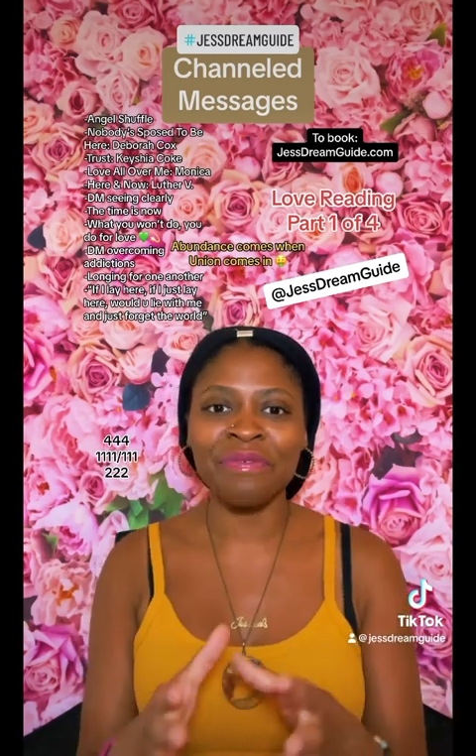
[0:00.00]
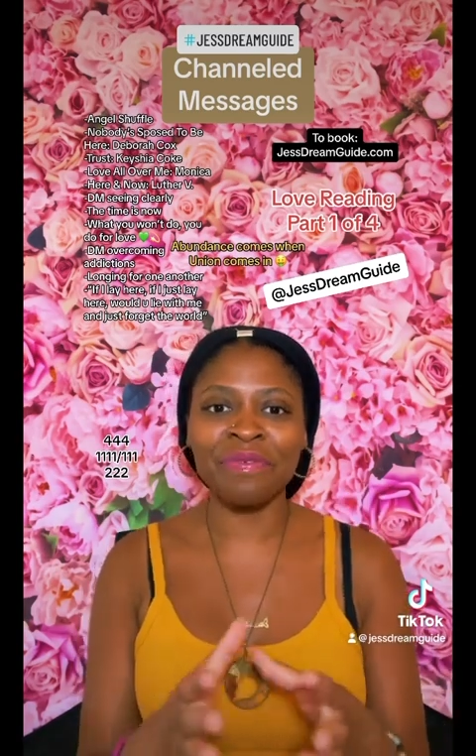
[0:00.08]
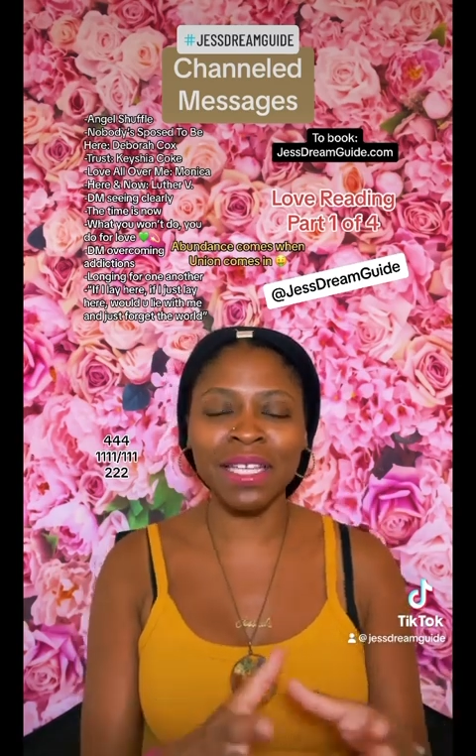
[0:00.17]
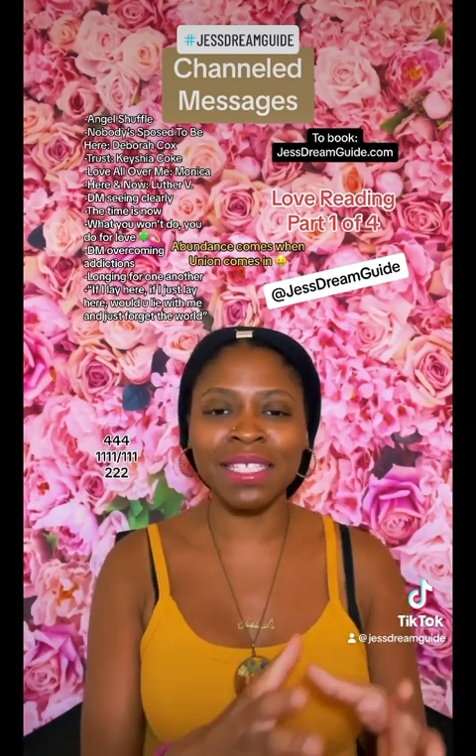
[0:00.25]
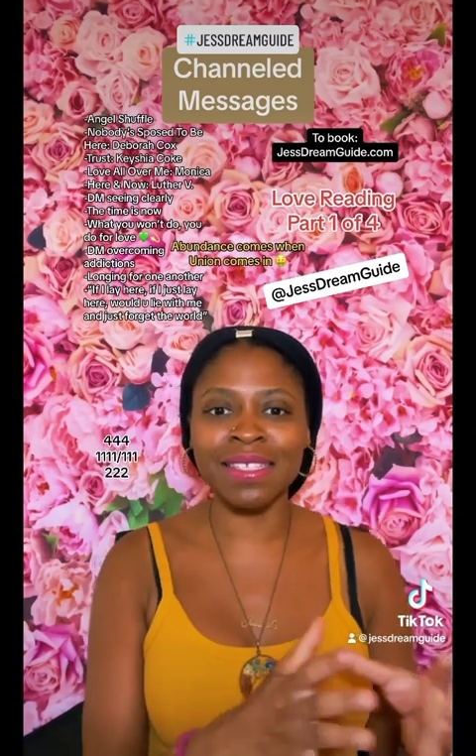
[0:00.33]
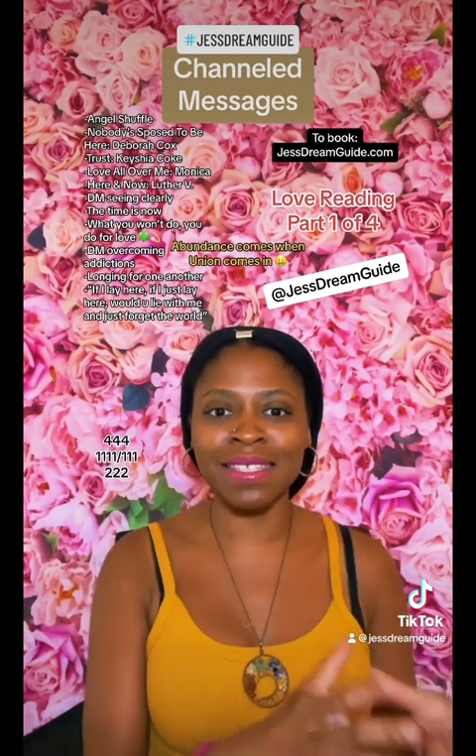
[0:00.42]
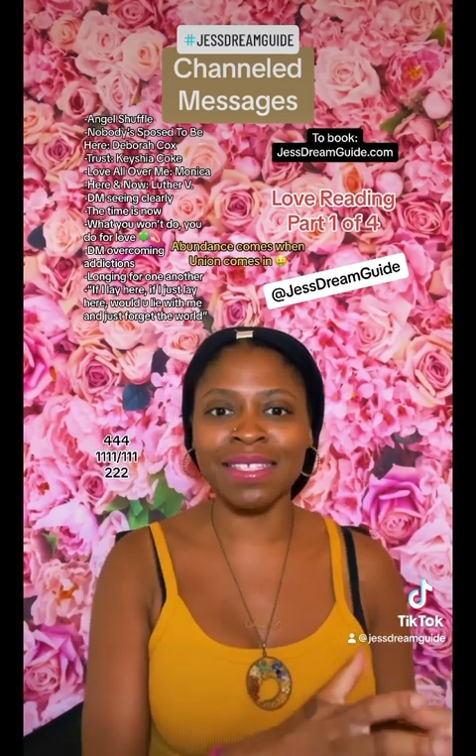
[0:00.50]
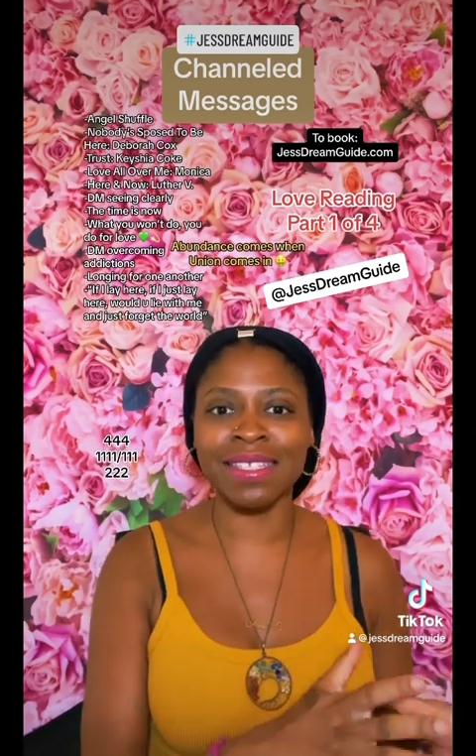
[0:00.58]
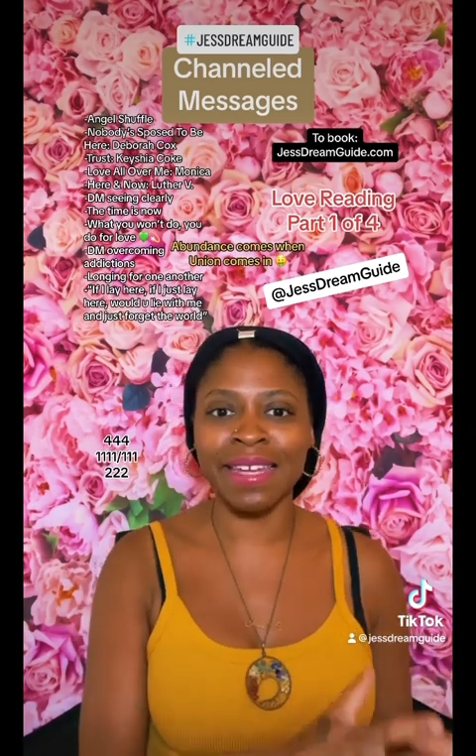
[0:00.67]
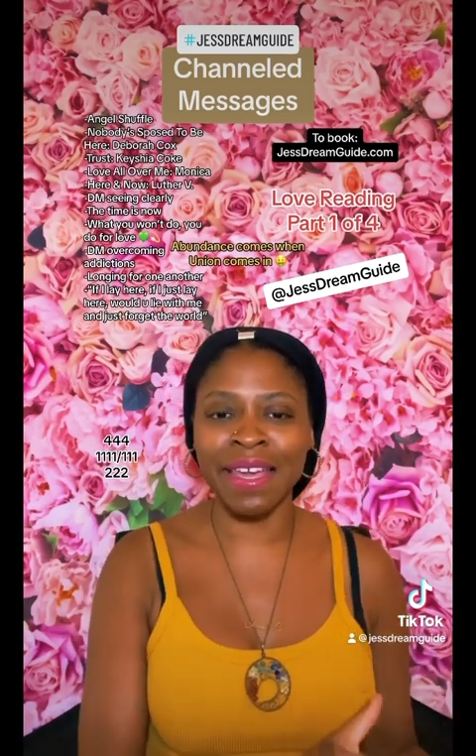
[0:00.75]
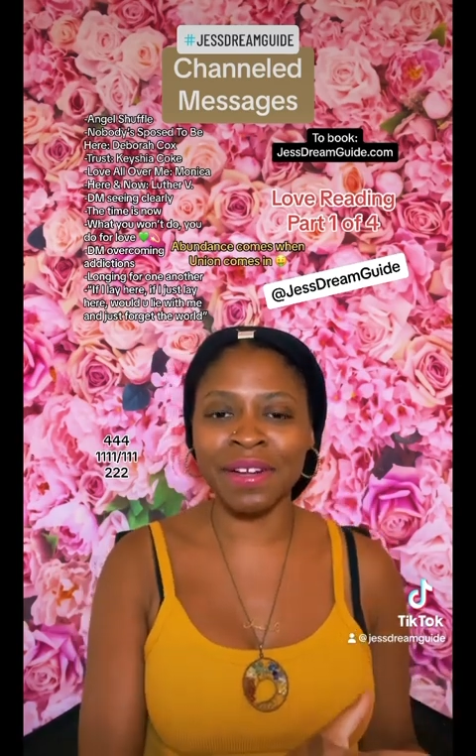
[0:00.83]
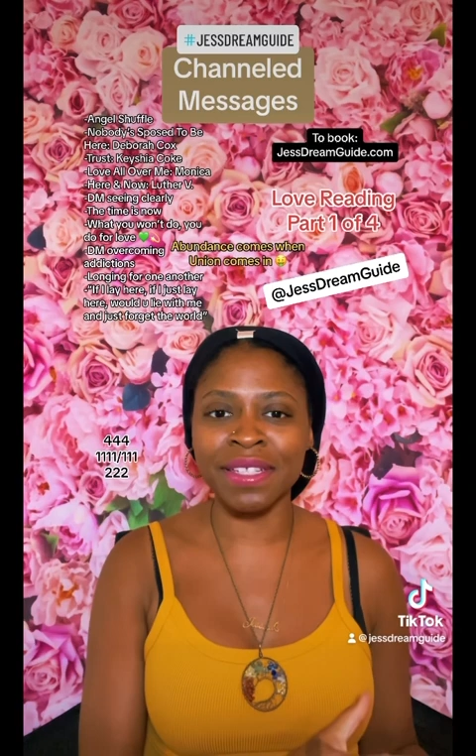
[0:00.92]
fits this
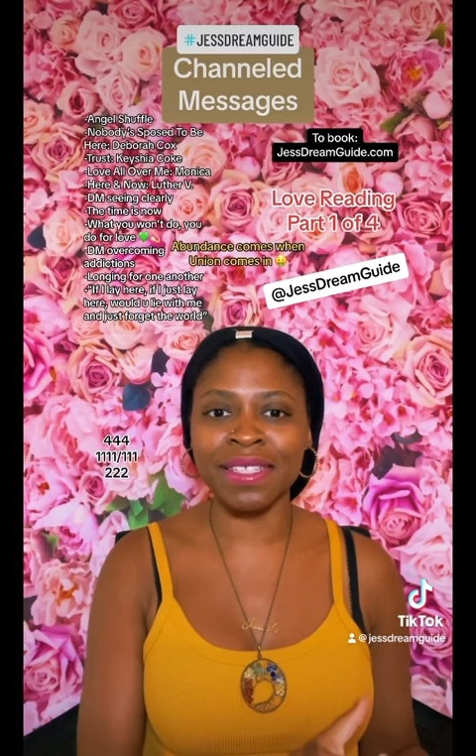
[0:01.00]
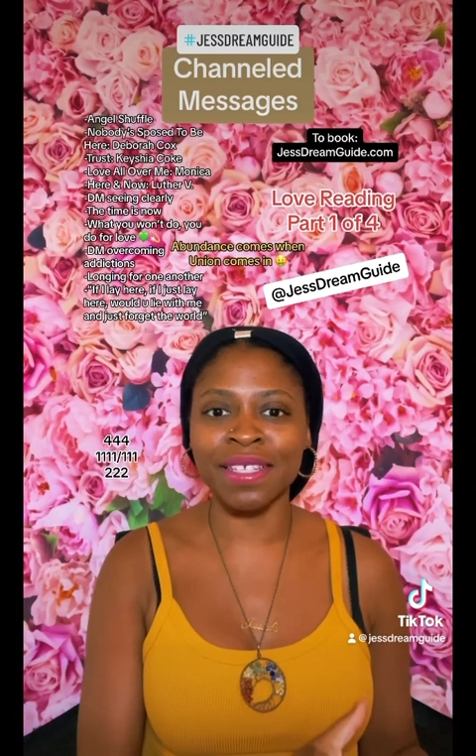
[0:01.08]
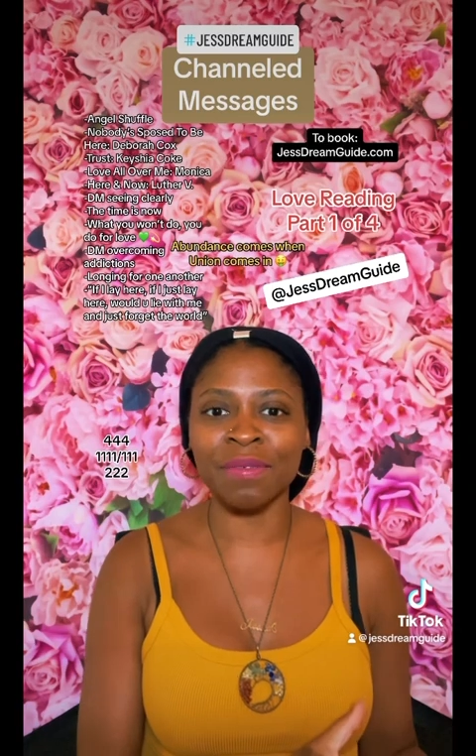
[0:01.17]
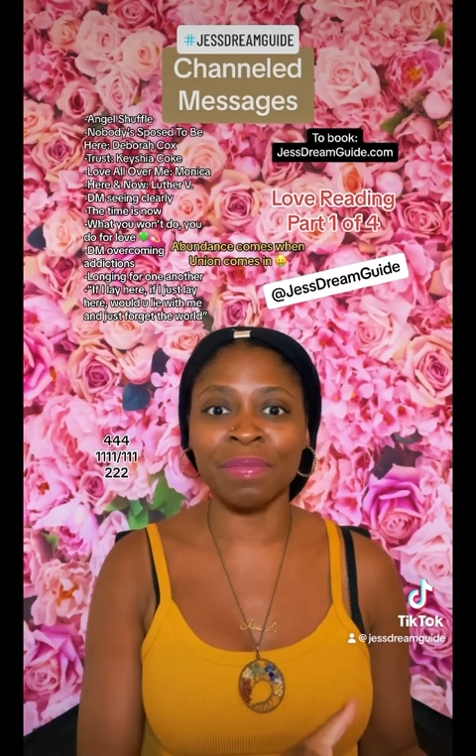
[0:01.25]
narrative